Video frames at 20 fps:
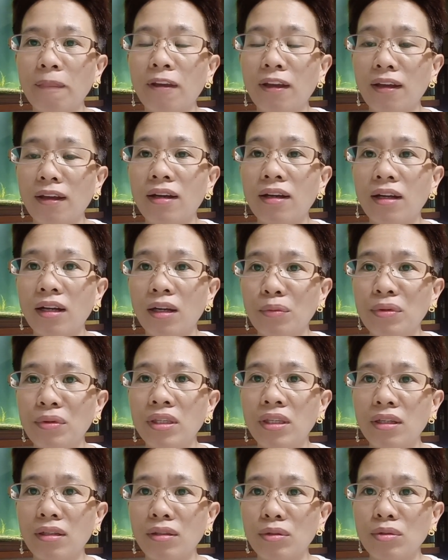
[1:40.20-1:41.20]

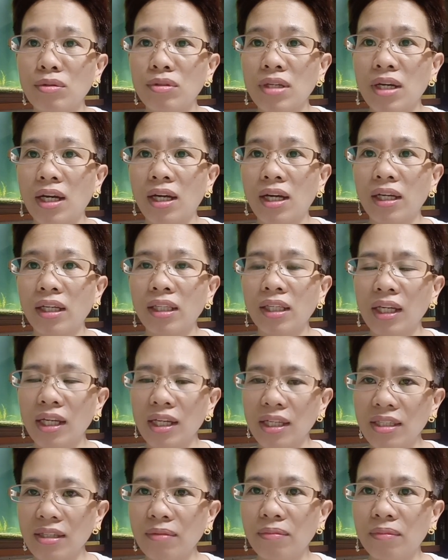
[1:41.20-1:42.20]
gagawin niya to sa akin.
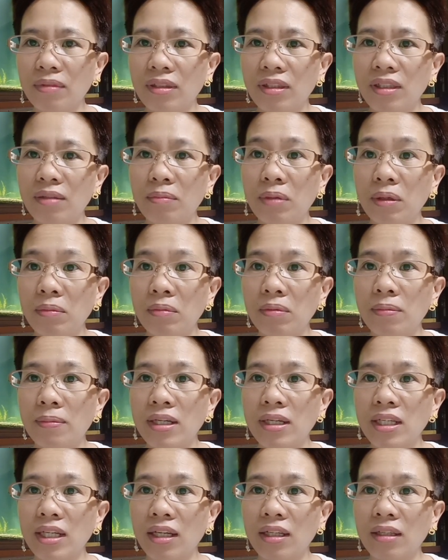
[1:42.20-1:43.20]
Kasi di ba
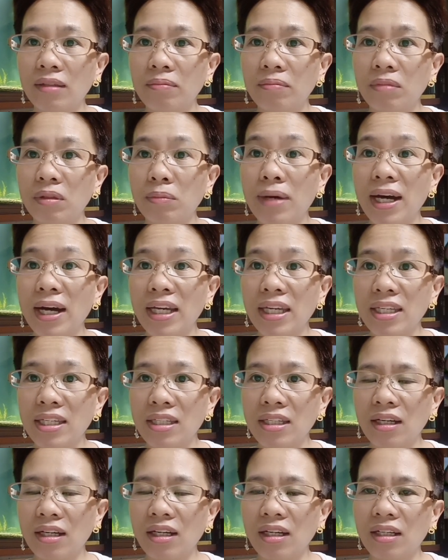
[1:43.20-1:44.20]
babae
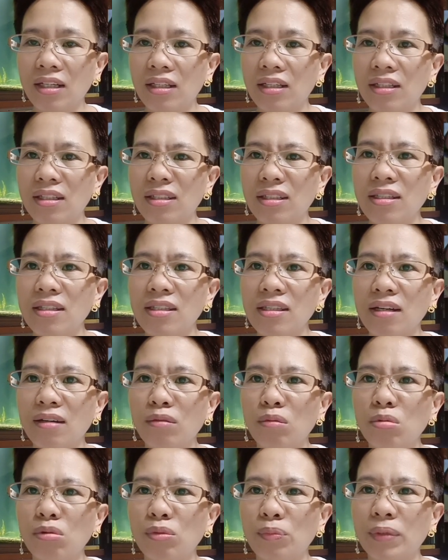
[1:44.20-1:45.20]
siya? She's a
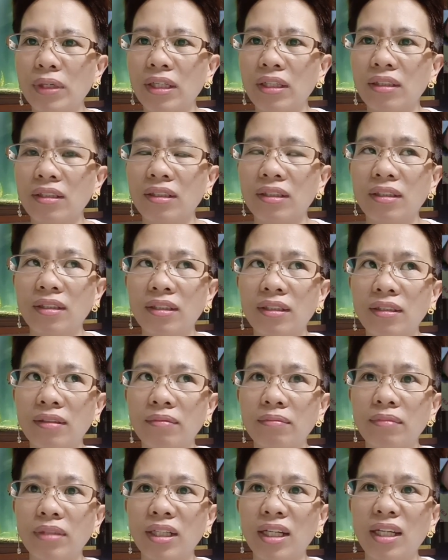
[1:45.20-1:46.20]
woman.
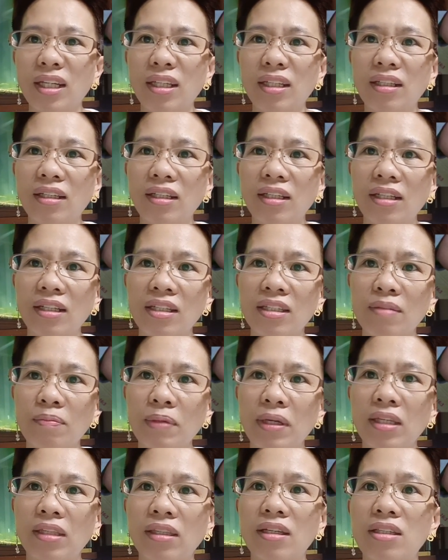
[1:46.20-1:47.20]
But I didn't
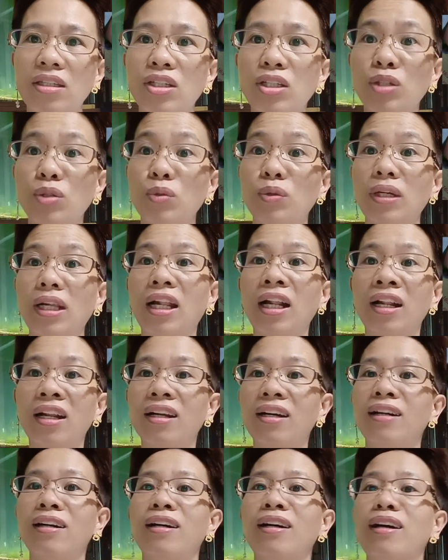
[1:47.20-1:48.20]
expect that she will
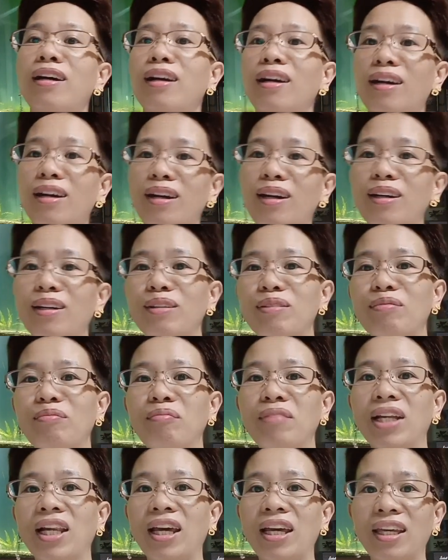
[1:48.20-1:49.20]
hurt
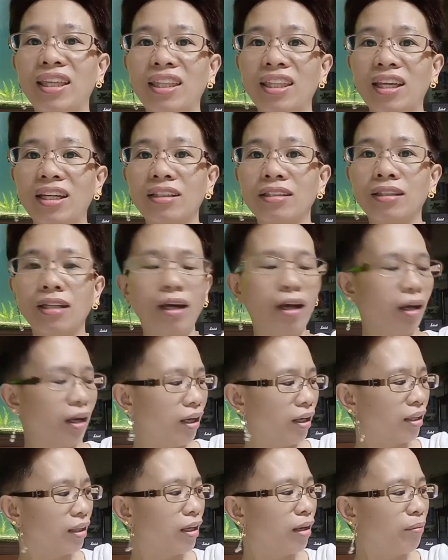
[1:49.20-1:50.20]
me like this.
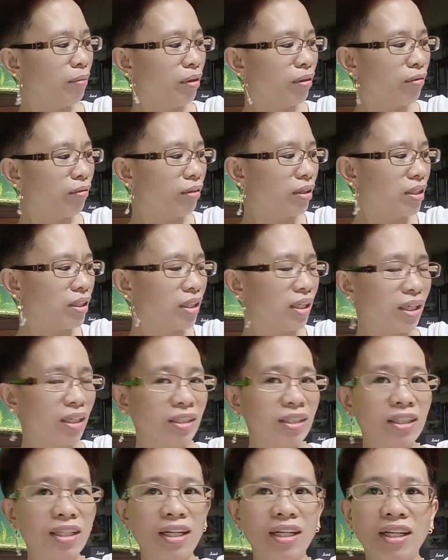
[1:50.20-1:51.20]
Ang dami kong
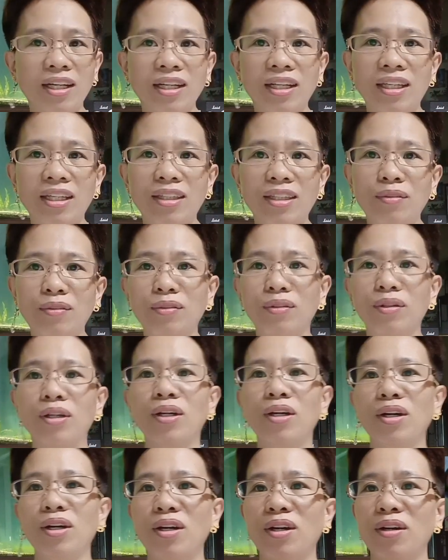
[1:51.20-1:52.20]
scratch kaya dito.
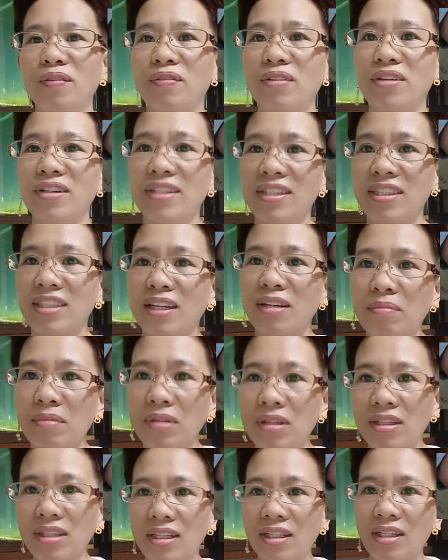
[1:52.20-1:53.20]
First time
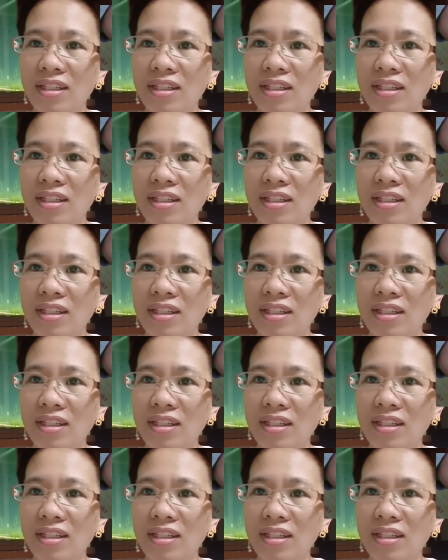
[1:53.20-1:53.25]
is hit